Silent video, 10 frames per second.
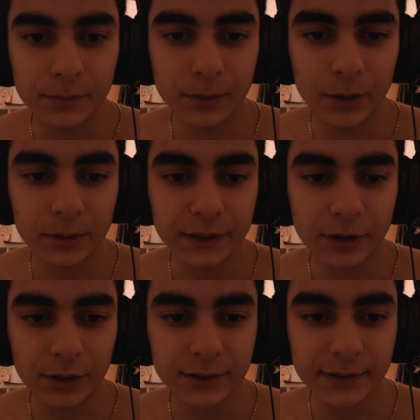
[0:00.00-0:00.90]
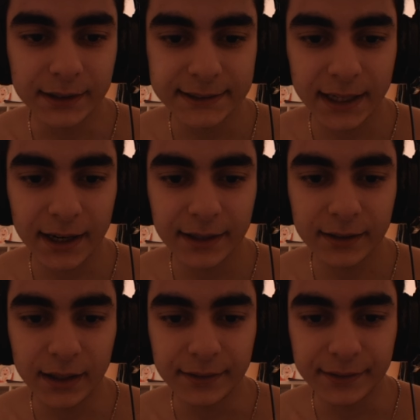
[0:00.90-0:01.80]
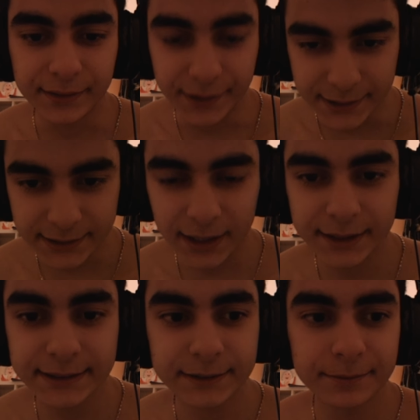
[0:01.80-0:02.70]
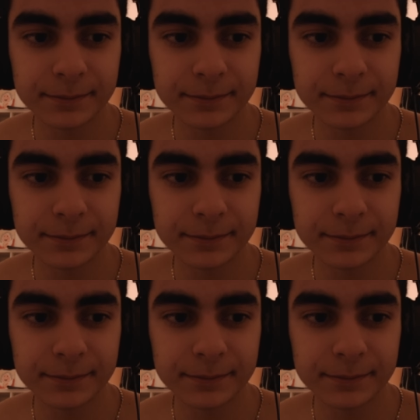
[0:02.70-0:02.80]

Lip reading: We only got this high and these highs.